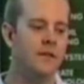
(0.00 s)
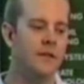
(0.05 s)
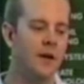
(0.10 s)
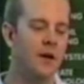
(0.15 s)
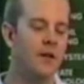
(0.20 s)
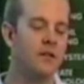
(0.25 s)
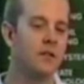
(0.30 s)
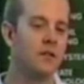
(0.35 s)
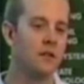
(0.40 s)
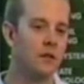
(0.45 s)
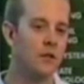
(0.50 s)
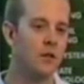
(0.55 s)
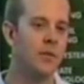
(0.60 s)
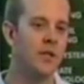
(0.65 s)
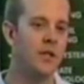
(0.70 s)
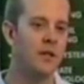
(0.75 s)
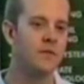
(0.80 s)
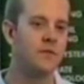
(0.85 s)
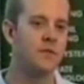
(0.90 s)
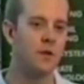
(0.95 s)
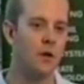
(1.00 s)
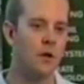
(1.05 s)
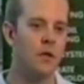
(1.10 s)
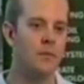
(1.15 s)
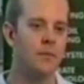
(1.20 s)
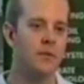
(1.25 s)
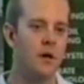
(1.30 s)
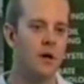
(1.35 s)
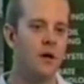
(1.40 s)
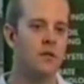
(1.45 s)
There's a little bit of
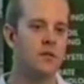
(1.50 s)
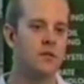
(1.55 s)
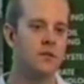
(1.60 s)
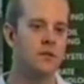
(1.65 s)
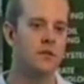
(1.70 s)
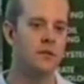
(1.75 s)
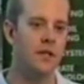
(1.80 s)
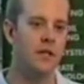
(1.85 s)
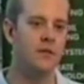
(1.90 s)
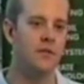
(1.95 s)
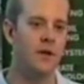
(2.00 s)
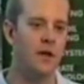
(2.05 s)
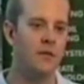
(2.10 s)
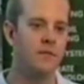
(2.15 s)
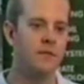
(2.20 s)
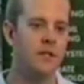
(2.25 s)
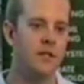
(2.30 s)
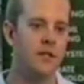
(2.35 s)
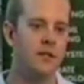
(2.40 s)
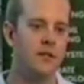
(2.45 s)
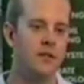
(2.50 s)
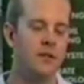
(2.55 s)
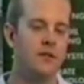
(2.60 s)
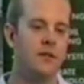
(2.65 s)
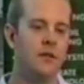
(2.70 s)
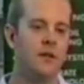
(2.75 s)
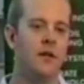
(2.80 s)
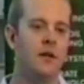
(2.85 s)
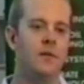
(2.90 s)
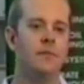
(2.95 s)
startup cost involved in it,
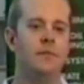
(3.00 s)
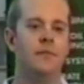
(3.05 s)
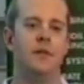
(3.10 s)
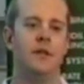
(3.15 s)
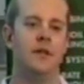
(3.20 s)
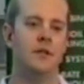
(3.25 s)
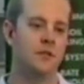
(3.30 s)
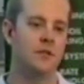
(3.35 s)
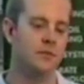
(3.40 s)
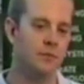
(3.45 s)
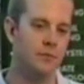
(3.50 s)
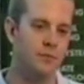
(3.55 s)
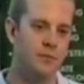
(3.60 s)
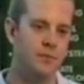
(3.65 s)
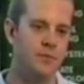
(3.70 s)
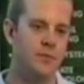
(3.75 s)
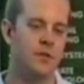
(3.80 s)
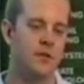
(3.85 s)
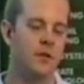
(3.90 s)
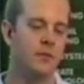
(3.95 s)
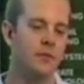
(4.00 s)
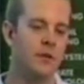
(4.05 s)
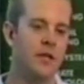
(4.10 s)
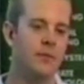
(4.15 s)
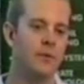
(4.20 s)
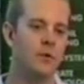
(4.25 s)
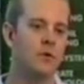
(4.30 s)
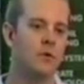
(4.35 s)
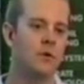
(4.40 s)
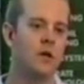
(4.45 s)
um, and there's some, some
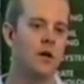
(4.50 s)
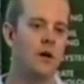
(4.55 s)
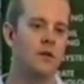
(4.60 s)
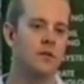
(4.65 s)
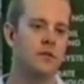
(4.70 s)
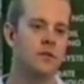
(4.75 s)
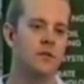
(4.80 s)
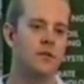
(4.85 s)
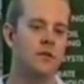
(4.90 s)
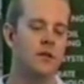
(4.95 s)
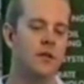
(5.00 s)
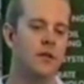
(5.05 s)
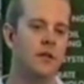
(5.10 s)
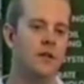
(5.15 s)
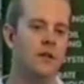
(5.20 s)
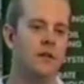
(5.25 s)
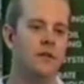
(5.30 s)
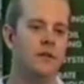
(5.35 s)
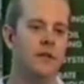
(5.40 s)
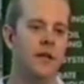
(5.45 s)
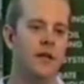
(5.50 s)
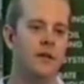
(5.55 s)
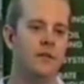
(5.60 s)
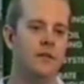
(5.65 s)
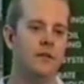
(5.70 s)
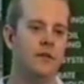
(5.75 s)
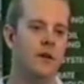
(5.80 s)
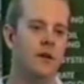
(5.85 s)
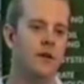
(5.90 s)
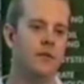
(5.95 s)
chemical cost that
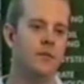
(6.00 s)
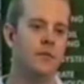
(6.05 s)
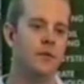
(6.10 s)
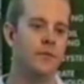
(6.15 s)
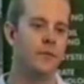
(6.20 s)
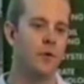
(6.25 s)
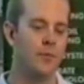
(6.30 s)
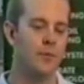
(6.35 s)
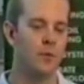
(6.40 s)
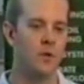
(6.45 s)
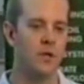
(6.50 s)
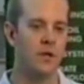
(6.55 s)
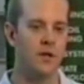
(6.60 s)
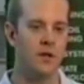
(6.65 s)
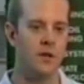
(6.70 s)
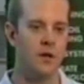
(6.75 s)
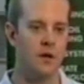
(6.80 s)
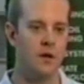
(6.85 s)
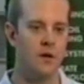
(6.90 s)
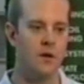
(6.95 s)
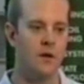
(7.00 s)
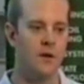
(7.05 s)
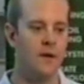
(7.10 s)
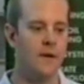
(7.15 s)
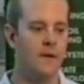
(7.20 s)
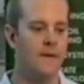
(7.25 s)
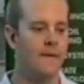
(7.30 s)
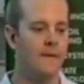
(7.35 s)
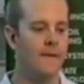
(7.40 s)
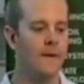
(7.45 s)
uh, a farmer would incur.
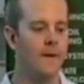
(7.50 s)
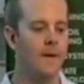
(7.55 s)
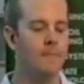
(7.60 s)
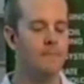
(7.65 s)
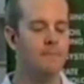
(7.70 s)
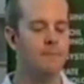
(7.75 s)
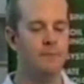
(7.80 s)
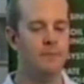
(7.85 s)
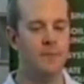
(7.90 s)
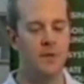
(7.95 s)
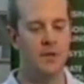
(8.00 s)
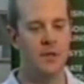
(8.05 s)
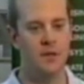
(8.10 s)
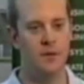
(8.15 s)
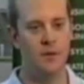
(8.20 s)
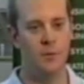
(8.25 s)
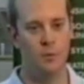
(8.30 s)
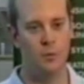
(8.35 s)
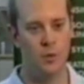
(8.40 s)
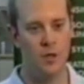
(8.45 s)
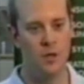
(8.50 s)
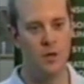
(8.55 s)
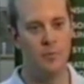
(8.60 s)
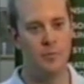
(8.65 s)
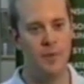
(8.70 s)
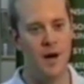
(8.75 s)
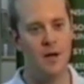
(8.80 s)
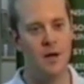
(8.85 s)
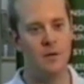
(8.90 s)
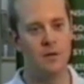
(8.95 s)
Um, the real
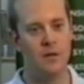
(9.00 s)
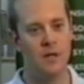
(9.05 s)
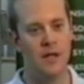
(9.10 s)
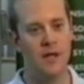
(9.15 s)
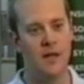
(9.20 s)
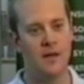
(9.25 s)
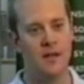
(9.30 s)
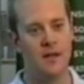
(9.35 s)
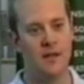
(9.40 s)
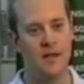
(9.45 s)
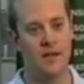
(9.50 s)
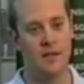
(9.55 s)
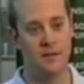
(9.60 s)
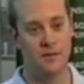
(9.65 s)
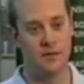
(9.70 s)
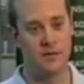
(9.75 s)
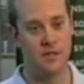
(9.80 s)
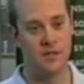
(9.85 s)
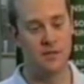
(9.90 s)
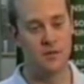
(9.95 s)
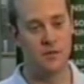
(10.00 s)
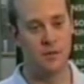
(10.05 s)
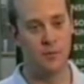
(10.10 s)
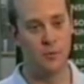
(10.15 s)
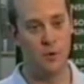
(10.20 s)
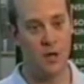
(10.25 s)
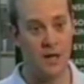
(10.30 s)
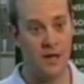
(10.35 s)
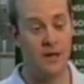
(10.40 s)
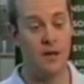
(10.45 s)
bottleneck in the
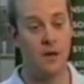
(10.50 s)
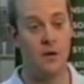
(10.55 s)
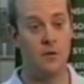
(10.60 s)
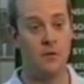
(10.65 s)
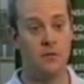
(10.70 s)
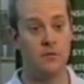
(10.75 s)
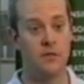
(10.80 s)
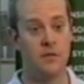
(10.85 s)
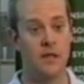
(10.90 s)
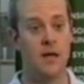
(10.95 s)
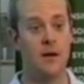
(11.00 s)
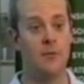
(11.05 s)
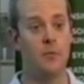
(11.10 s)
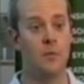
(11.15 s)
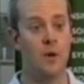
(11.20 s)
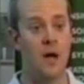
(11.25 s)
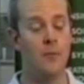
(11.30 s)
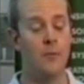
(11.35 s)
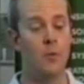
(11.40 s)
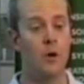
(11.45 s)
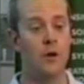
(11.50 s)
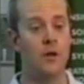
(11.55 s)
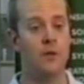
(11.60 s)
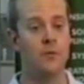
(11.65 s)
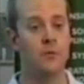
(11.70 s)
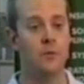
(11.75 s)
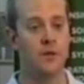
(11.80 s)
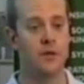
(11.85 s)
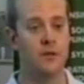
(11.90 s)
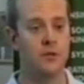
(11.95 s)
system right now that I'm, I'm
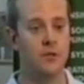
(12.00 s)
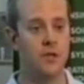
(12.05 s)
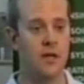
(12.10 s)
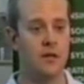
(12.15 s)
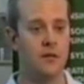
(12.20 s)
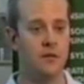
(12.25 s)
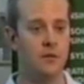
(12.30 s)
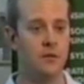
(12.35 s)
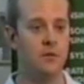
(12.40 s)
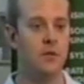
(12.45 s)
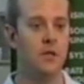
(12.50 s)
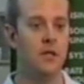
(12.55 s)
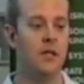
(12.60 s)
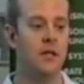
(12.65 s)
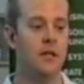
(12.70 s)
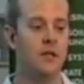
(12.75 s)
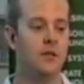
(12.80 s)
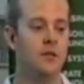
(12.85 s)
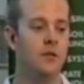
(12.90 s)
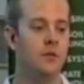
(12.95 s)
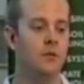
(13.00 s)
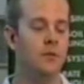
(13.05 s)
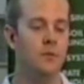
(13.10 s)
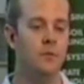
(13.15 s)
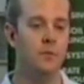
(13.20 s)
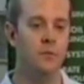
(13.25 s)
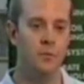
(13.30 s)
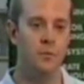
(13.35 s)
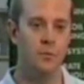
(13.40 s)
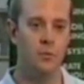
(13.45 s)
working with try to,
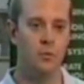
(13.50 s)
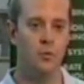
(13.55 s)
to